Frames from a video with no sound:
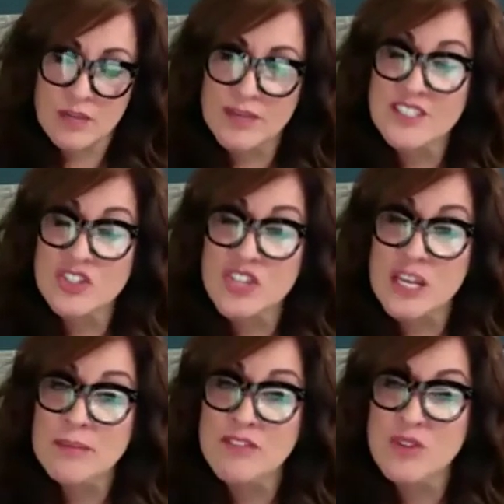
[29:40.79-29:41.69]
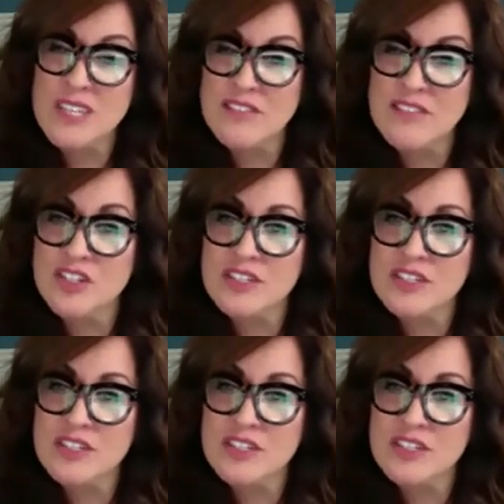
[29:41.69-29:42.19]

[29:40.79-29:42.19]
but it's a shame if you leave